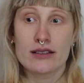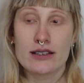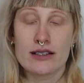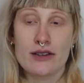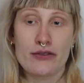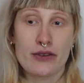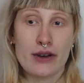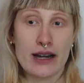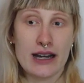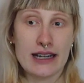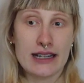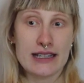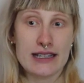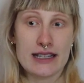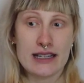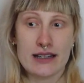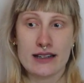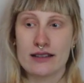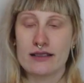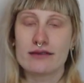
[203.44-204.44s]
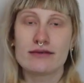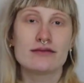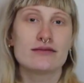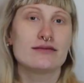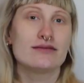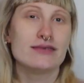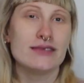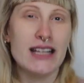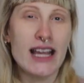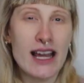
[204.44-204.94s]
different
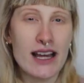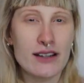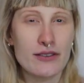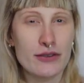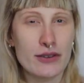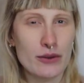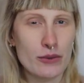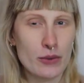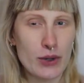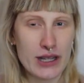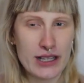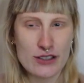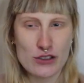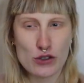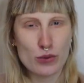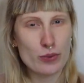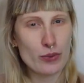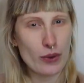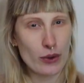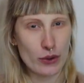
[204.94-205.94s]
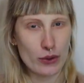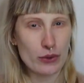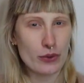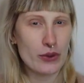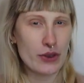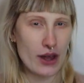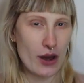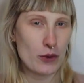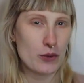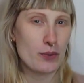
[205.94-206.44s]
ways to birth
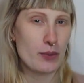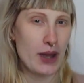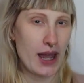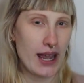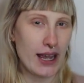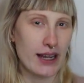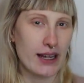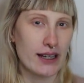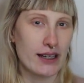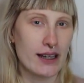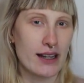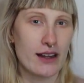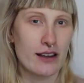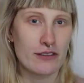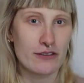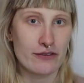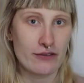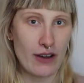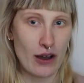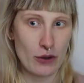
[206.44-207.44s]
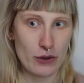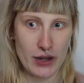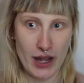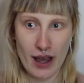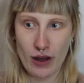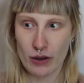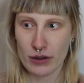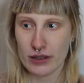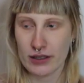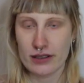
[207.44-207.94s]
without pain. And I found
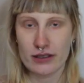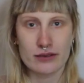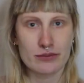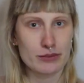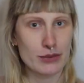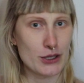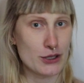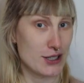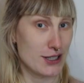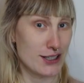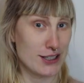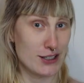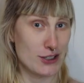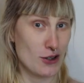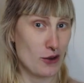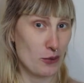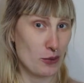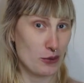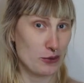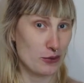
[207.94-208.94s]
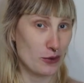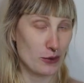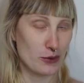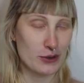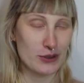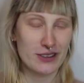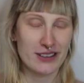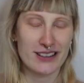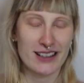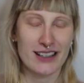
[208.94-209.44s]
out, because I didn't know
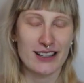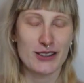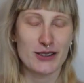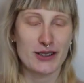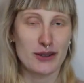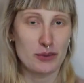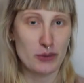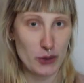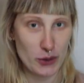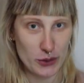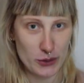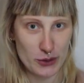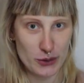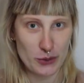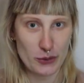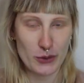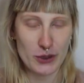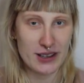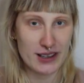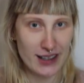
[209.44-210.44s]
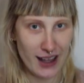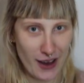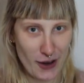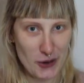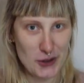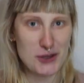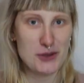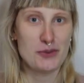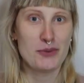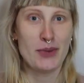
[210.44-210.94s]
before, that you can birth
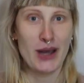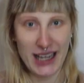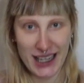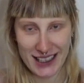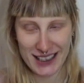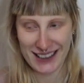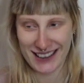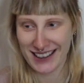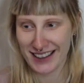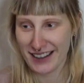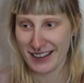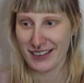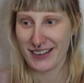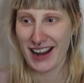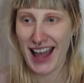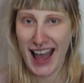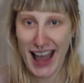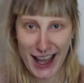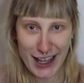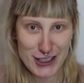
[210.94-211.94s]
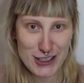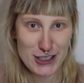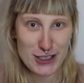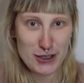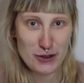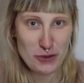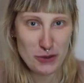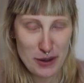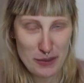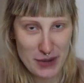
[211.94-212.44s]
without pain. There are
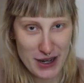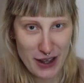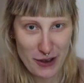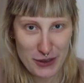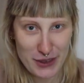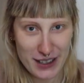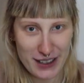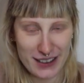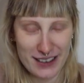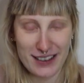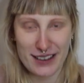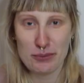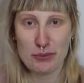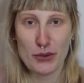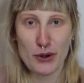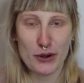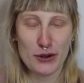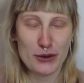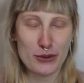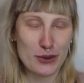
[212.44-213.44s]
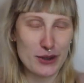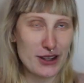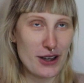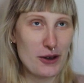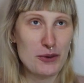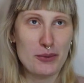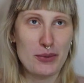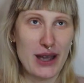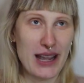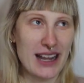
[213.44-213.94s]
actually women out there, they birth
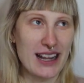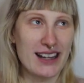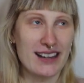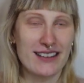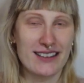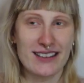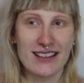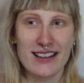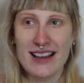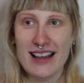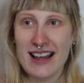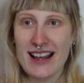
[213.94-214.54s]
without pain.